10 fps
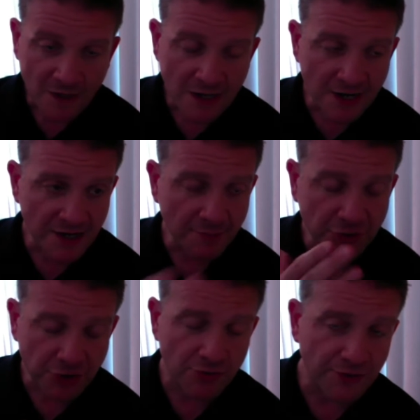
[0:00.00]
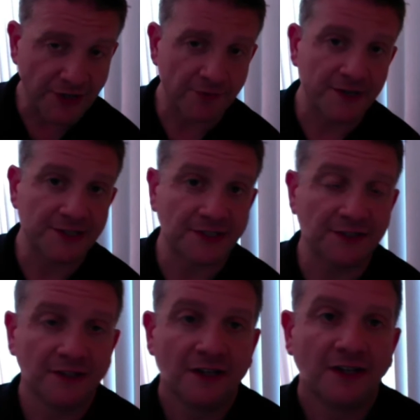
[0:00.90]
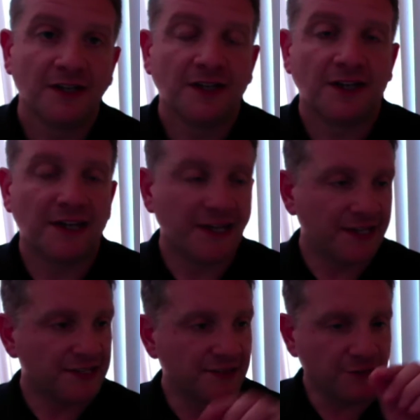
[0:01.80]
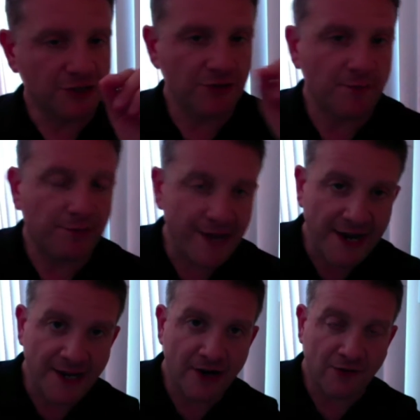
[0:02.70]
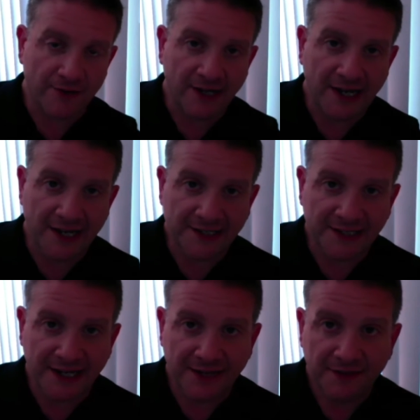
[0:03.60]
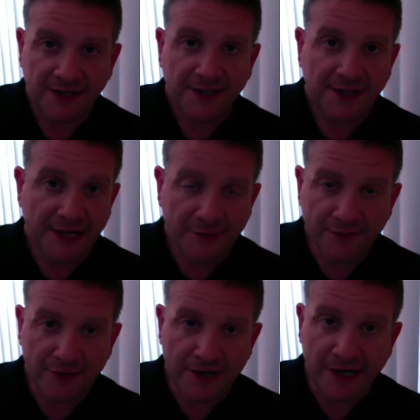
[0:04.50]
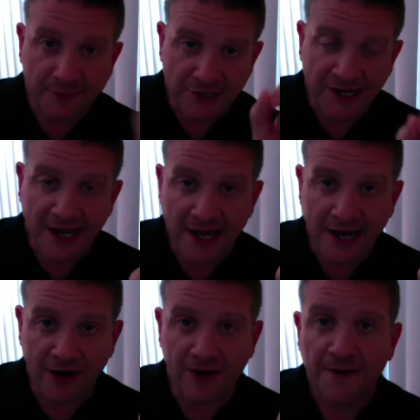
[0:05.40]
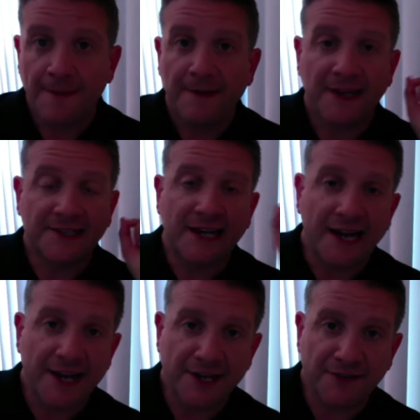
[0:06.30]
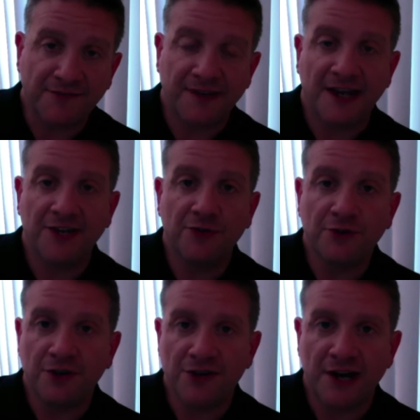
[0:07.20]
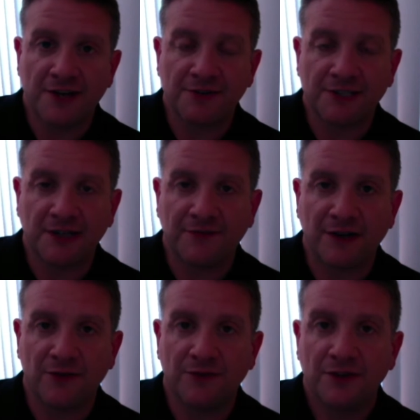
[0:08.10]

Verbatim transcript: Uh, number two, another reason is if you do your planning out, realize that even if your income's not higher, it's high enough that you could knock yourself out